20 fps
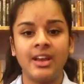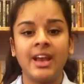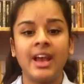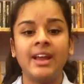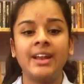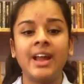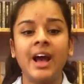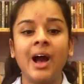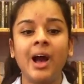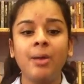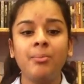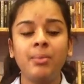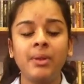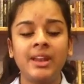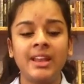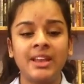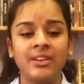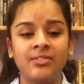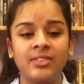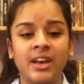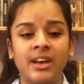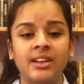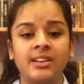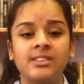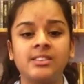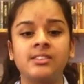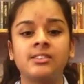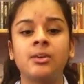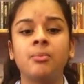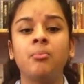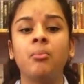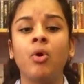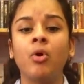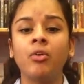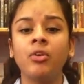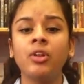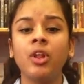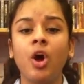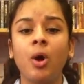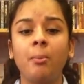and I believe that it is a
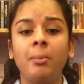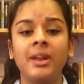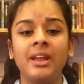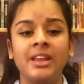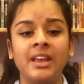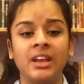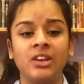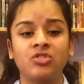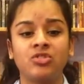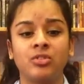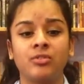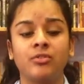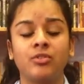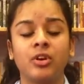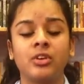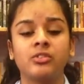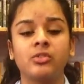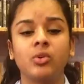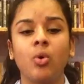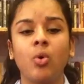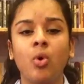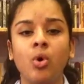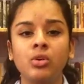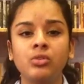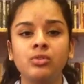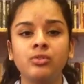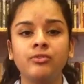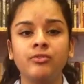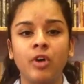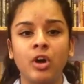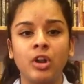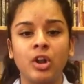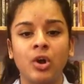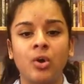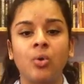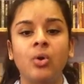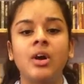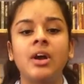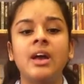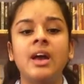moral obligation for us all to follow